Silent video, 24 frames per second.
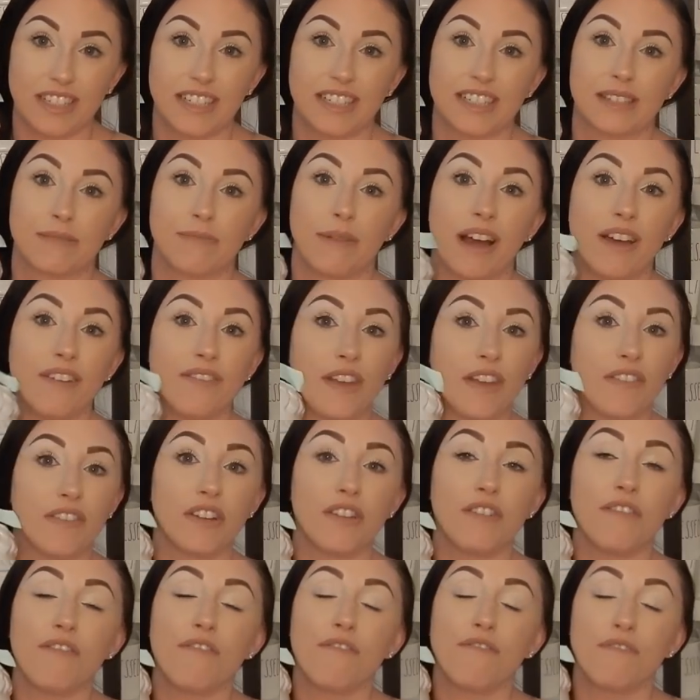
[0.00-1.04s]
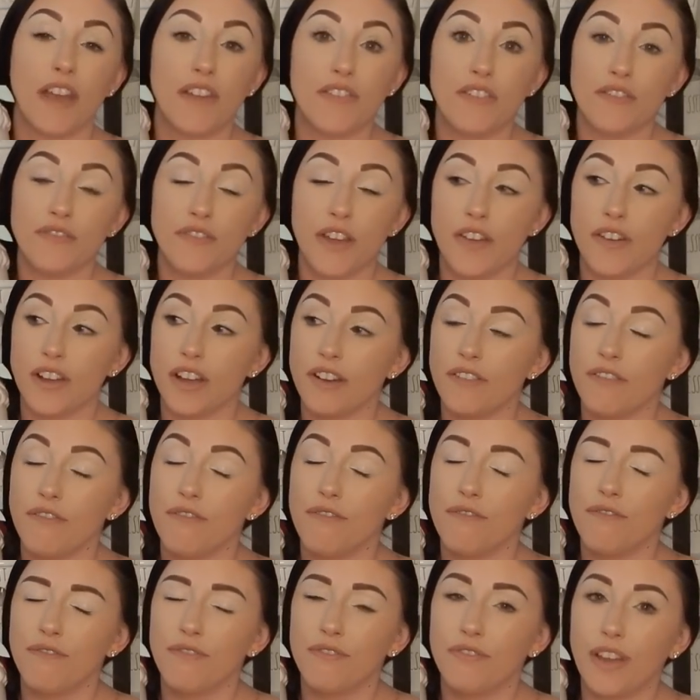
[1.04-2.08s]
It is my favorite, favorite, favorite,
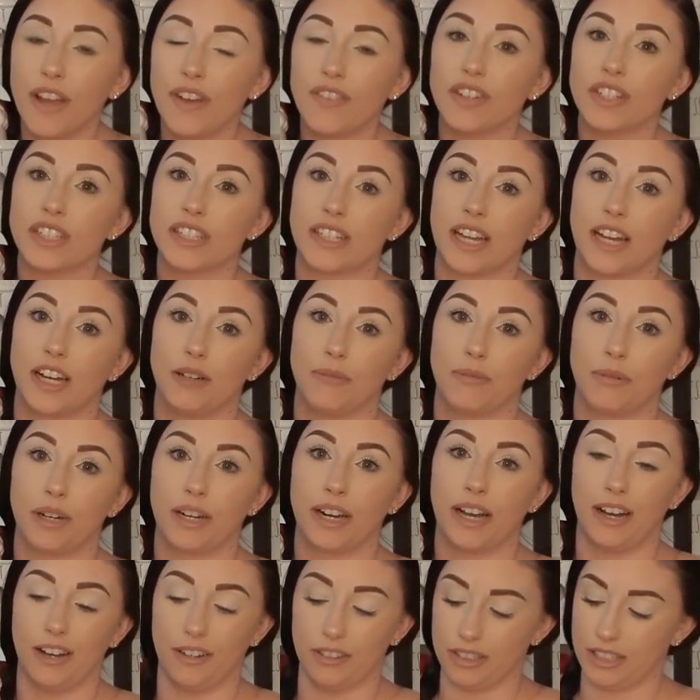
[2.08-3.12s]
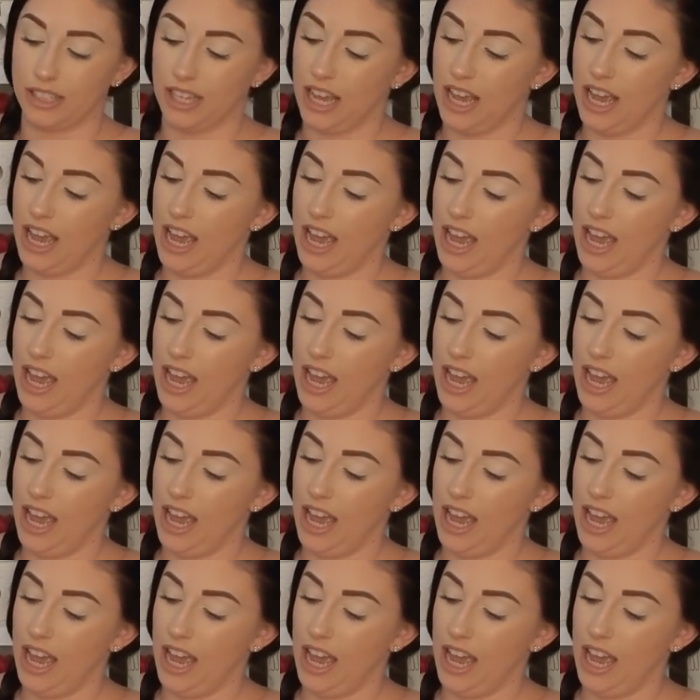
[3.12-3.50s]
favorite style birdhouse.